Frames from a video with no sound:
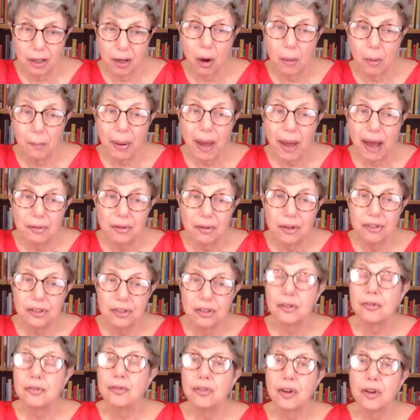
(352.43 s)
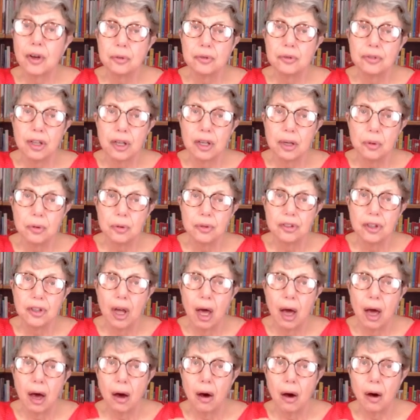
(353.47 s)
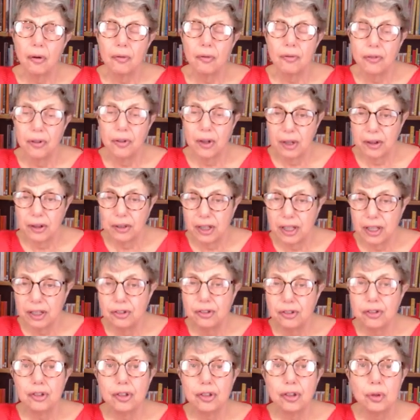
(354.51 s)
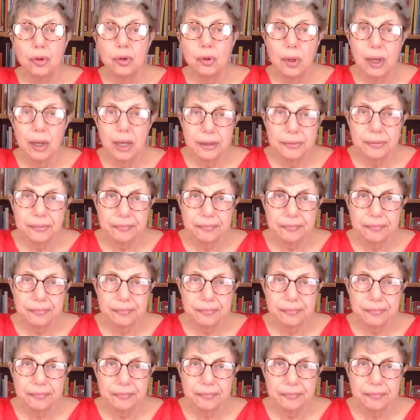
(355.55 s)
comparison photos of these two